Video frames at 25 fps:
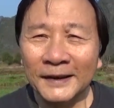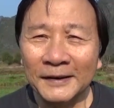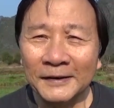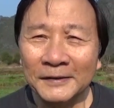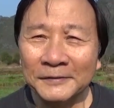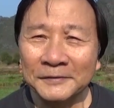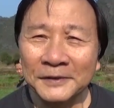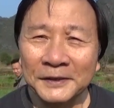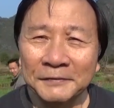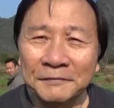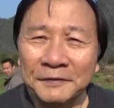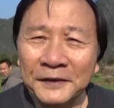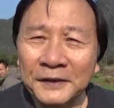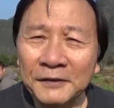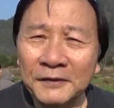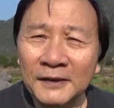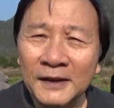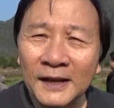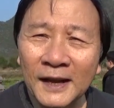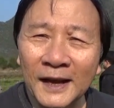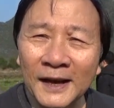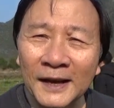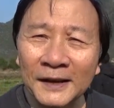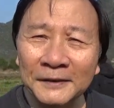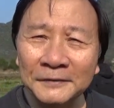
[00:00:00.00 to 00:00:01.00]
we feel
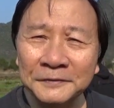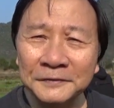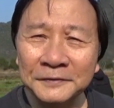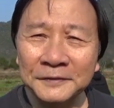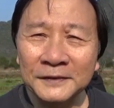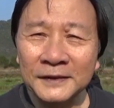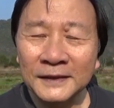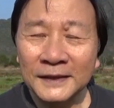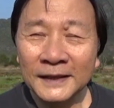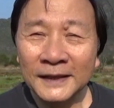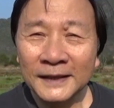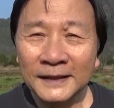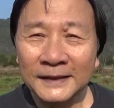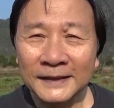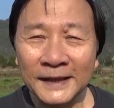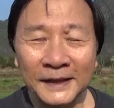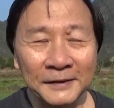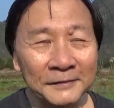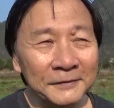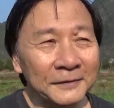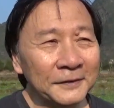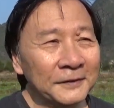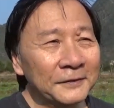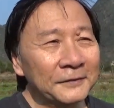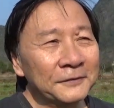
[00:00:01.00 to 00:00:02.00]
love.
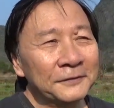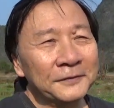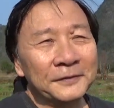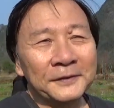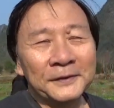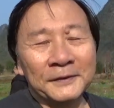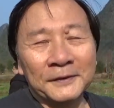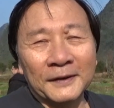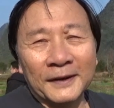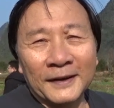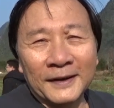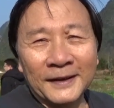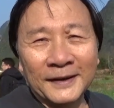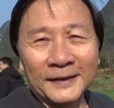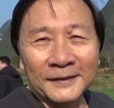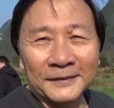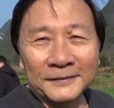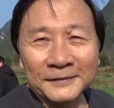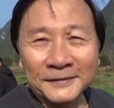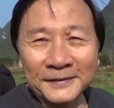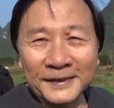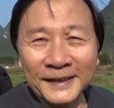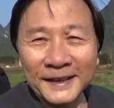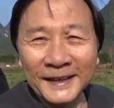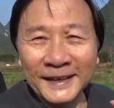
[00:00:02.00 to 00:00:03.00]
Then
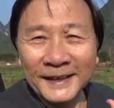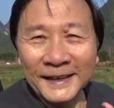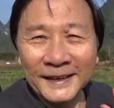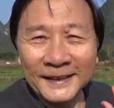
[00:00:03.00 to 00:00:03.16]
we